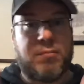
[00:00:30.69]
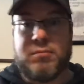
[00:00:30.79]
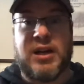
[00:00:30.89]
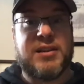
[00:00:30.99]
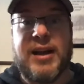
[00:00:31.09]

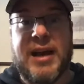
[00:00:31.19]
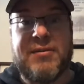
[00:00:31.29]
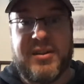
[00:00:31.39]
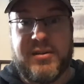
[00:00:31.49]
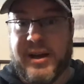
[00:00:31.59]
Not that I have
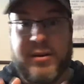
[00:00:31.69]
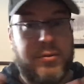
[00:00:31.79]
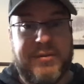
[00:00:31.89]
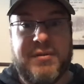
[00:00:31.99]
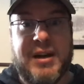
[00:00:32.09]
the, I don't
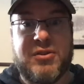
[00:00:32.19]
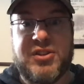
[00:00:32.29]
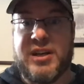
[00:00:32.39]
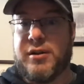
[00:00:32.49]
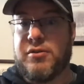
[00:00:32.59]
have the virus
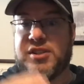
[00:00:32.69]
yet. No